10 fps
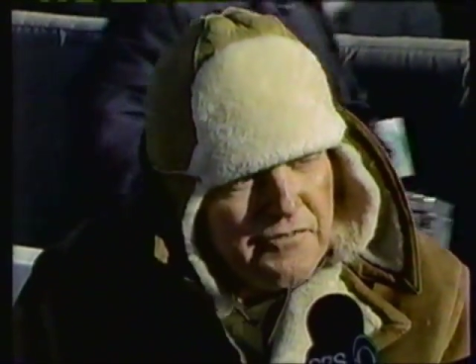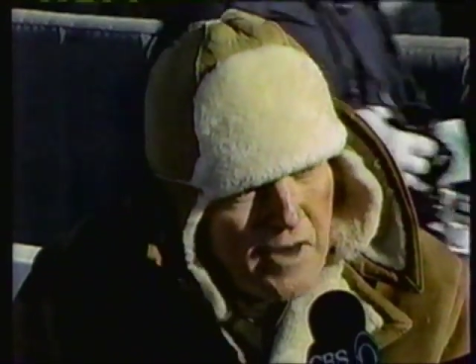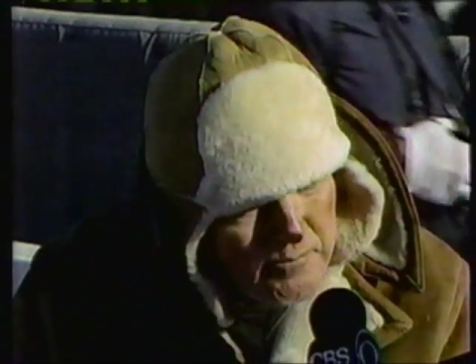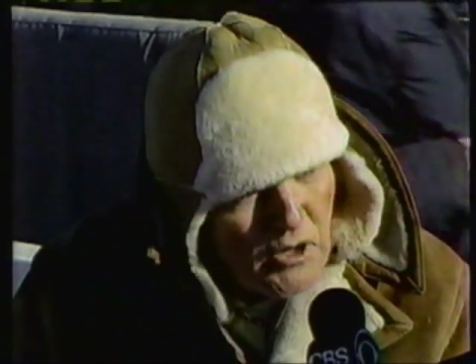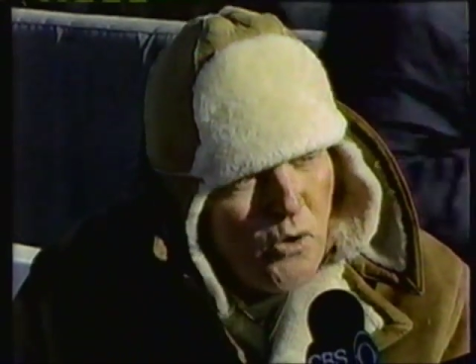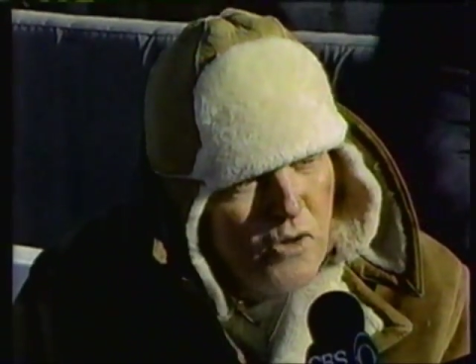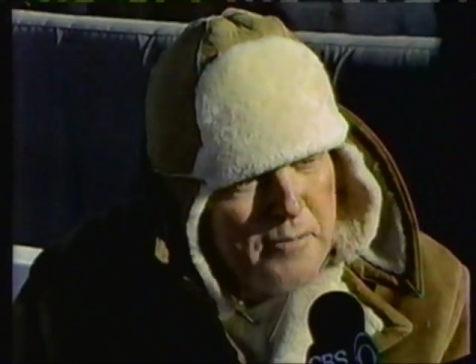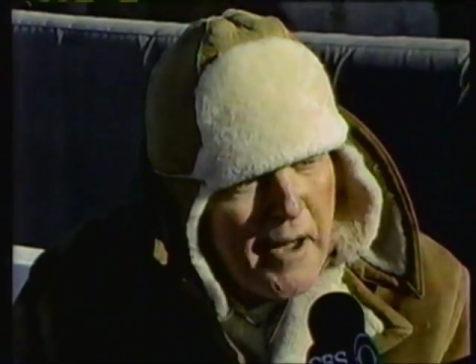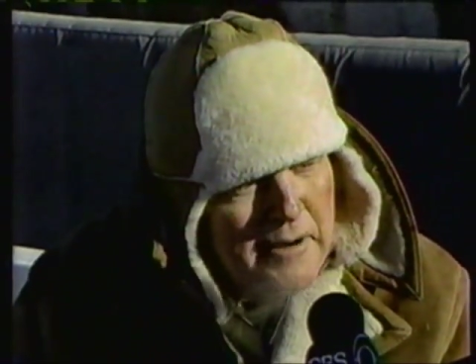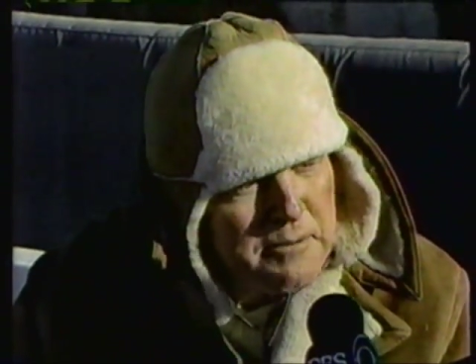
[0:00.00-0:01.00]
from the
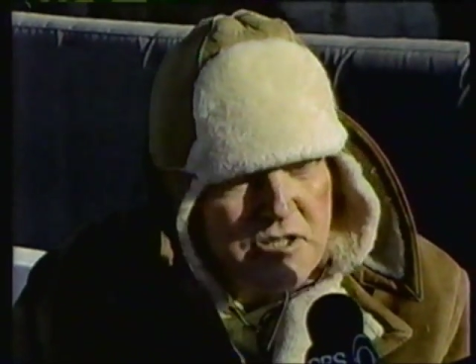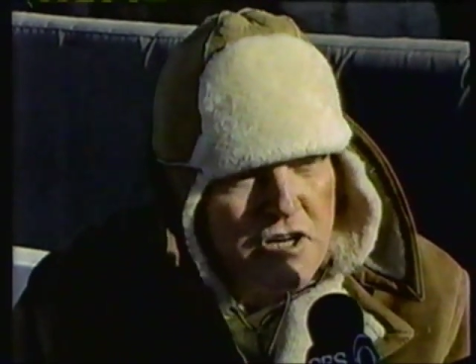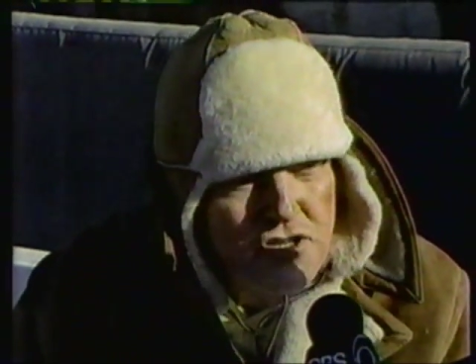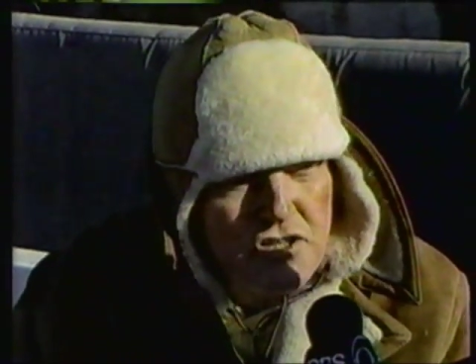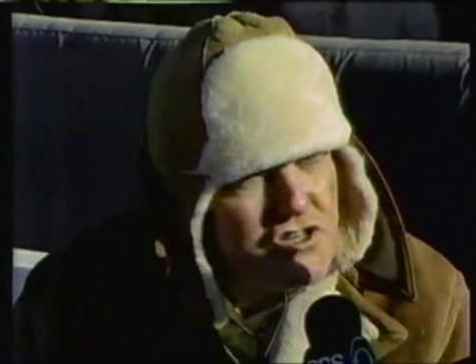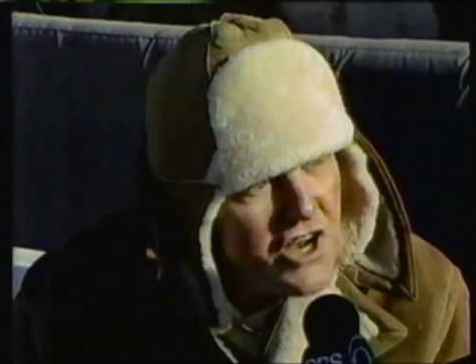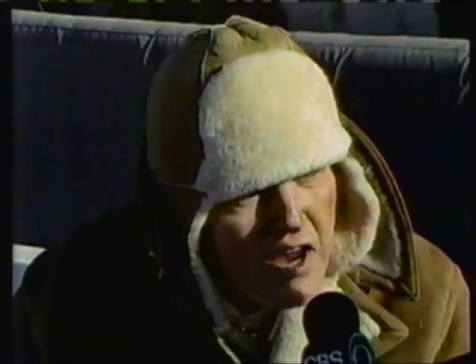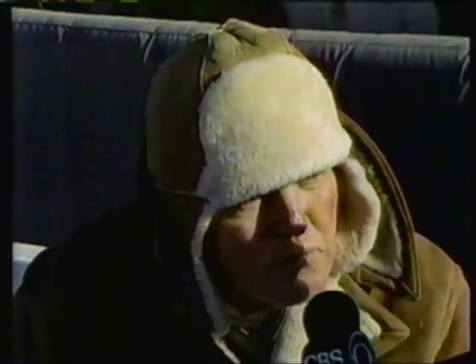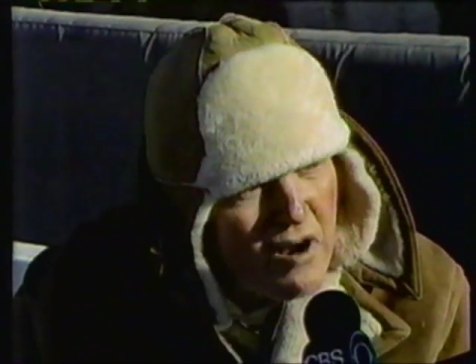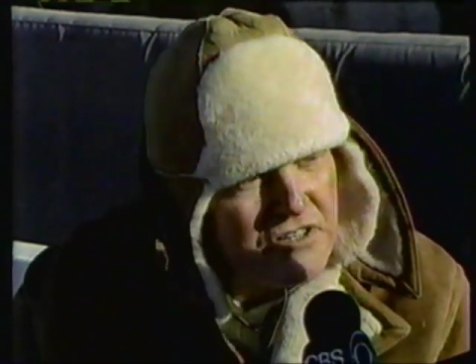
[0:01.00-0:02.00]
quarterback position. Jay
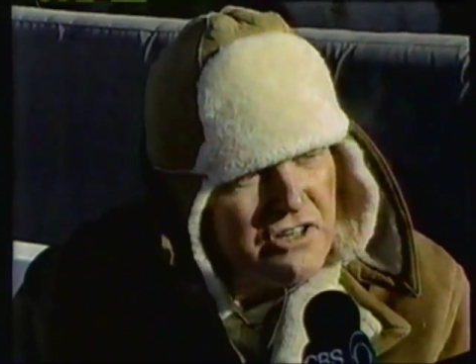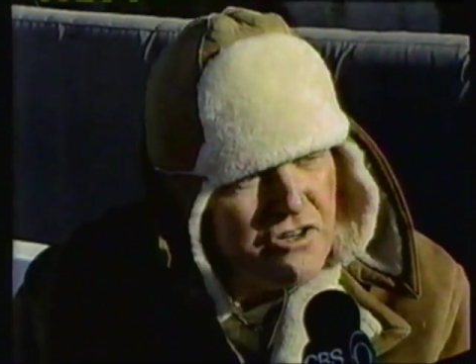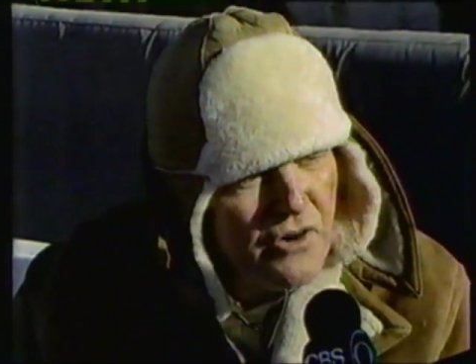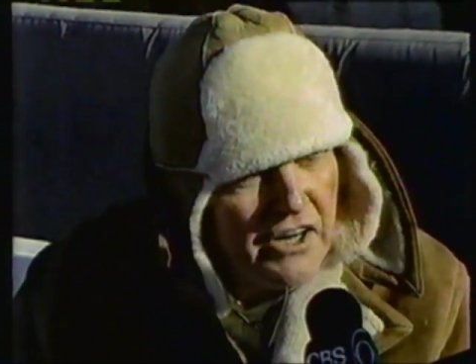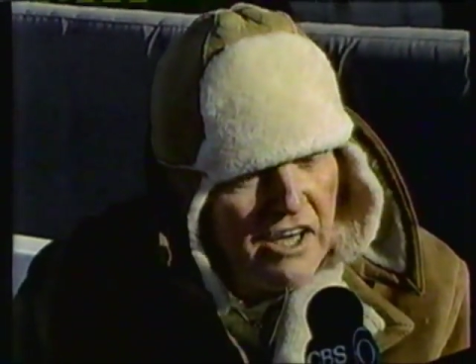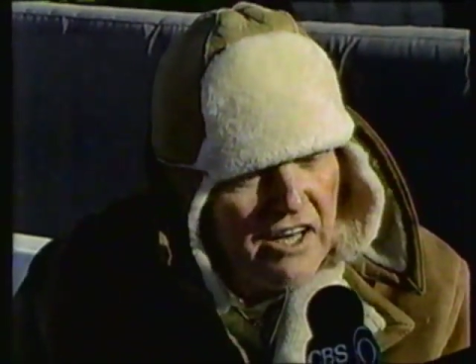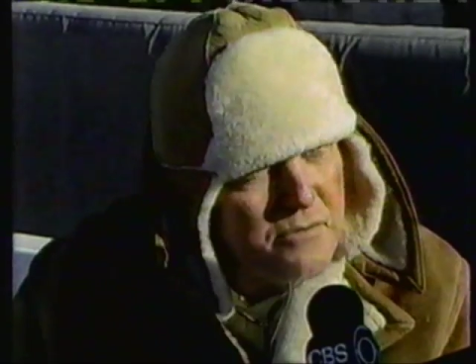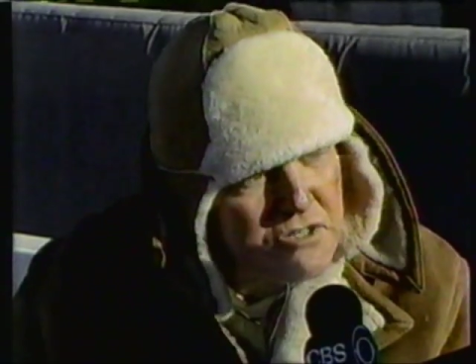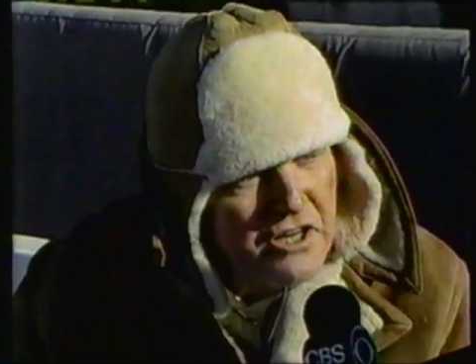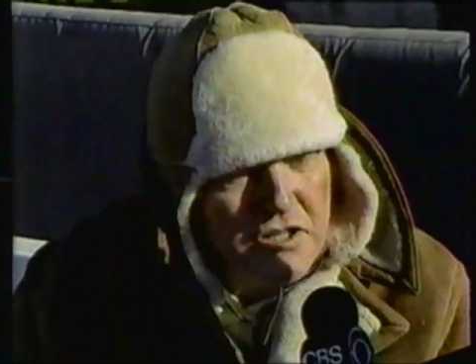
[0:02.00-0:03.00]
wasn't doing it. He
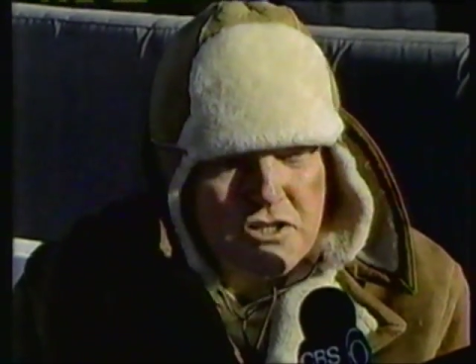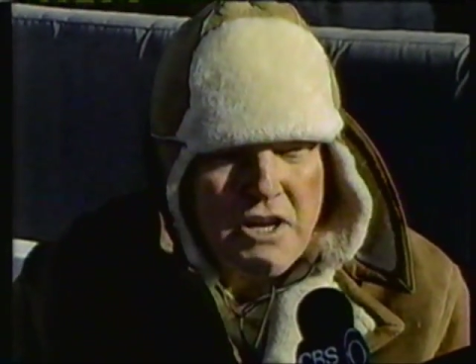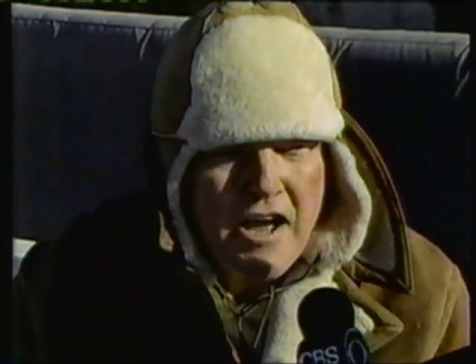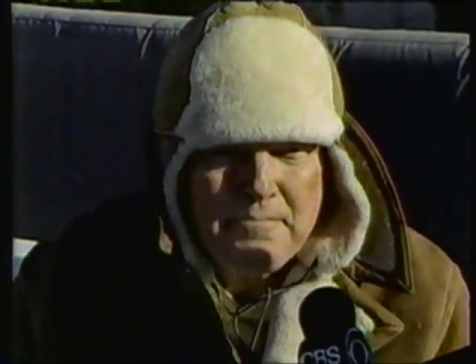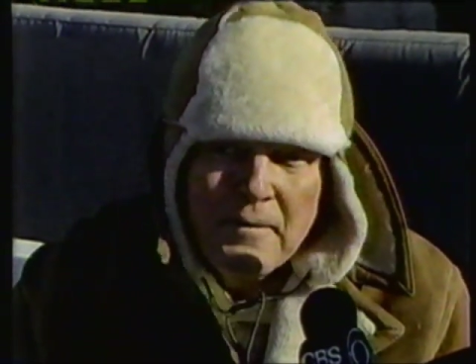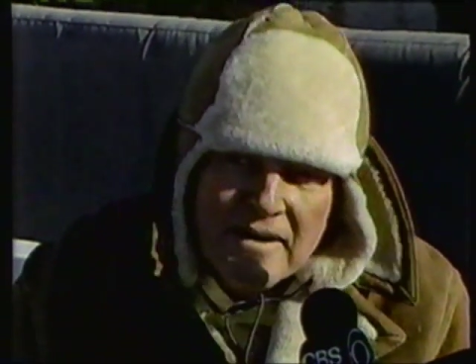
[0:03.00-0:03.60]
was in a slump.